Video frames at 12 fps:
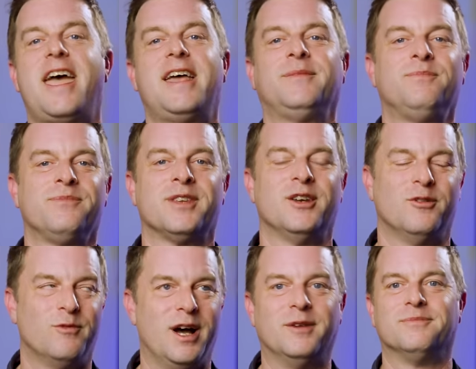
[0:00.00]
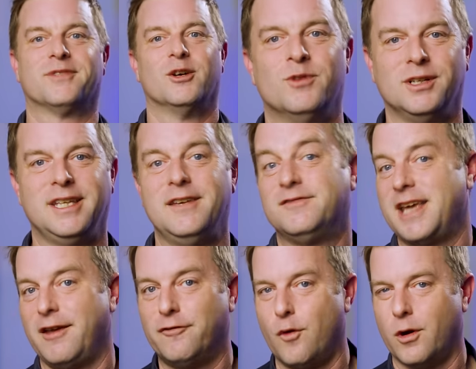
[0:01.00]
then, well, we'll leave
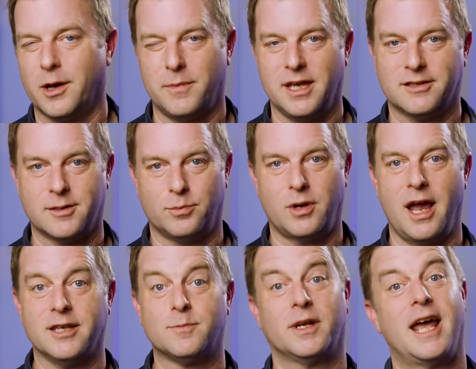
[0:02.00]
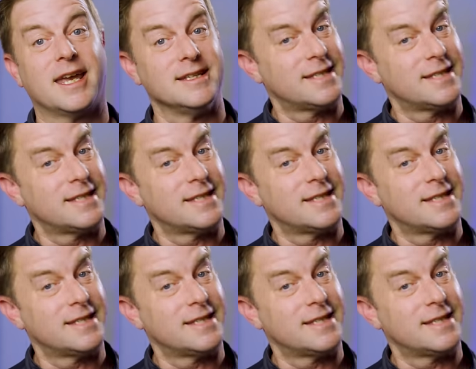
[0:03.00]
day 4 to be a surprise, but I can